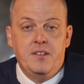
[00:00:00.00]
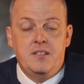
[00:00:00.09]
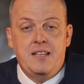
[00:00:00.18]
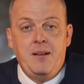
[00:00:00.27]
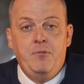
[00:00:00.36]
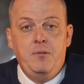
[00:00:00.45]
The
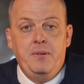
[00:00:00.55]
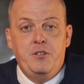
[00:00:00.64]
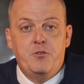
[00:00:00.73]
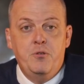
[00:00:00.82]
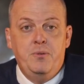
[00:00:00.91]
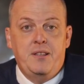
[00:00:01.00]
same would be
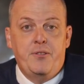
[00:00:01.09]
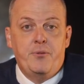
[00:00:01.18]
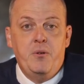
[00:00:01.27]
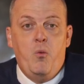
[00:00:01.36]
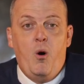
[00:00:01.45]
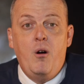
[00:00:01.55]
true with the 3
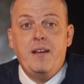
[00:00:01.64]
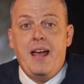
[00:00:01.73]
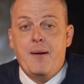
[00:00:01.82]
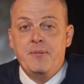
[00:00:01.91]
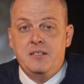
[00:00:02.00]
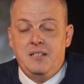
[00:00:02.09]
wall
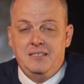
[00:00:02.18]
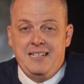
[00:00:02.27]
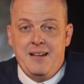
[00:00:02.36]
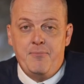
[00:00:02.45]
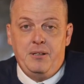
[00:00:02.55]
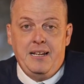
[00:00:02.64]
cabinets
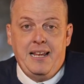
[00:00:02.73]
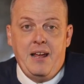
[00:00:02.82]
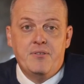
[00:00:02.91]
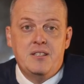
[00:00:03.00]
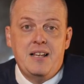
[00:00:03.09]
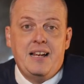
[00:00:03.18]
example I gave
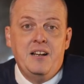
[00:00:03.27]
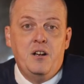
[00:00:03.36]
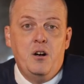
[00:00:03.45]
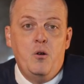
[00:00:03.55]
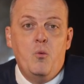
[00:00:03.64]
a second ago,